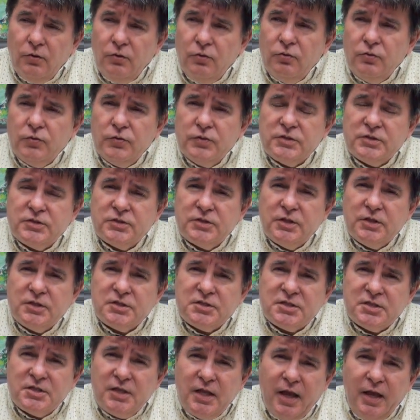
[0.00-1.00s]
who was the
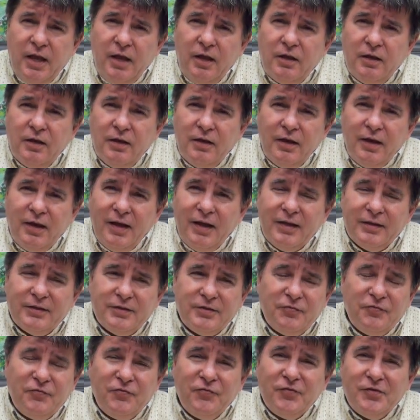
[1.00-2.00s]
snake
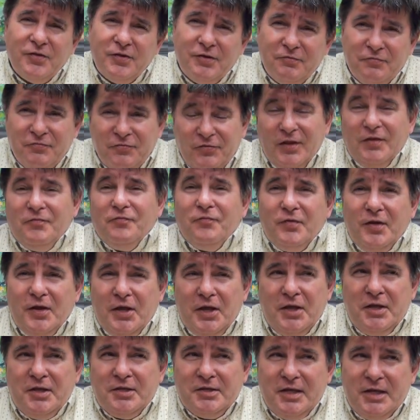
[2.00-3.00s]
and flip.
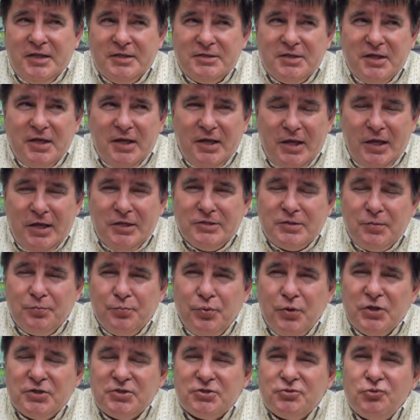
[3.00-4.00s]
He is, he's a
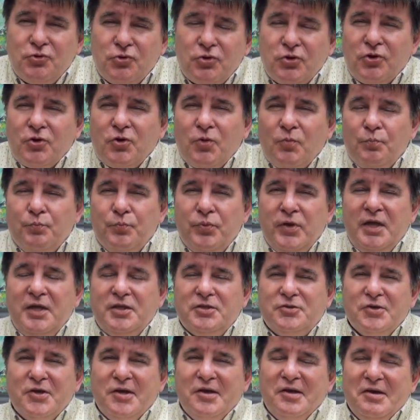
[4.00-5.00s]
person who could
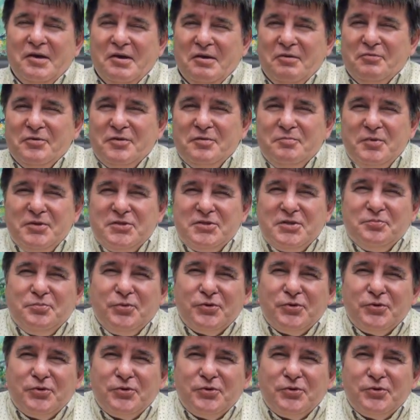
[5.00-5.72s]
compete with Mr.